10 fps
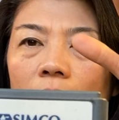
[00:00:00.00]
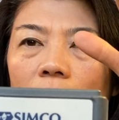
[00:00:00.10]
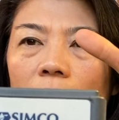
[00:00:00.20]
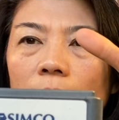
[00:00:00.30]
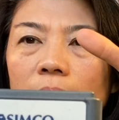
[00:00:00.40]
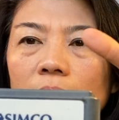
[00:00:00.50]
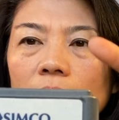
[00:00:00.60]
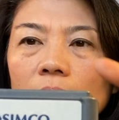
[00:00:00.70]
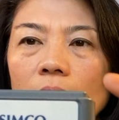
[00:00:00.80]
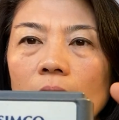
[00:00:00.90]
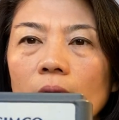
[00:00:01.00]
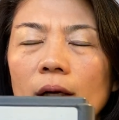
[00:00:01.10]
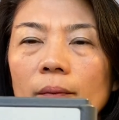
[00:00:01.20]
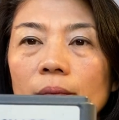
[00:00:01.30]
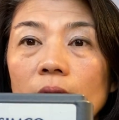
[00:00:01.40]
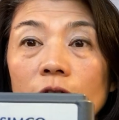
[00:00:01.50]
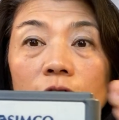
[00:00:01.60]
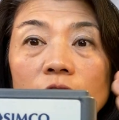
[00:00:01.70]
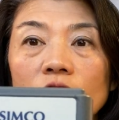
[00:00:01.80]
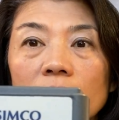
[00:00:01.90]
um, the, um, the
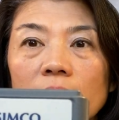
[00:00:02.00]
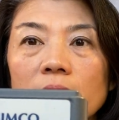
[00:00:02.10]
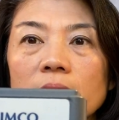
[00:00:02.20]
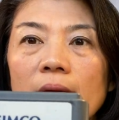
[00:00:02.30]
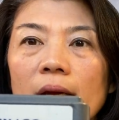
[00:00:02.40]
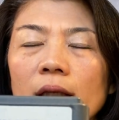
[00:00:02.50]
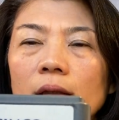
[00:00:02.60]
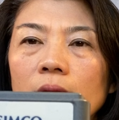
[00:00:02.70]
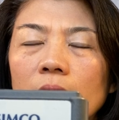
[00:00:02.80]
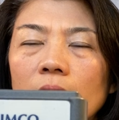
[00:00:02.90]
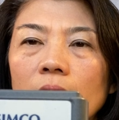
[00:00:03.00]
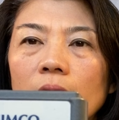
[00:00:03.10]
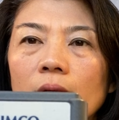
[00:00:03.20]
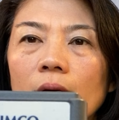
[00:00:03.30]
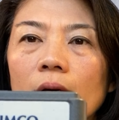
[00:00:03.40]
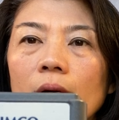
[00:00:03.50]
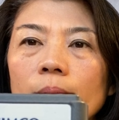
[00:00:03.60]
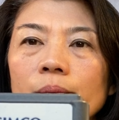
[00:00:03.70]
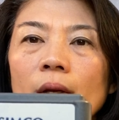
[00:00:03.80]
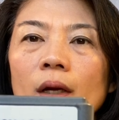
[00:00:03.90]
friction is and the
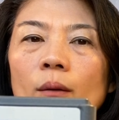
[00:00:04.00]
um,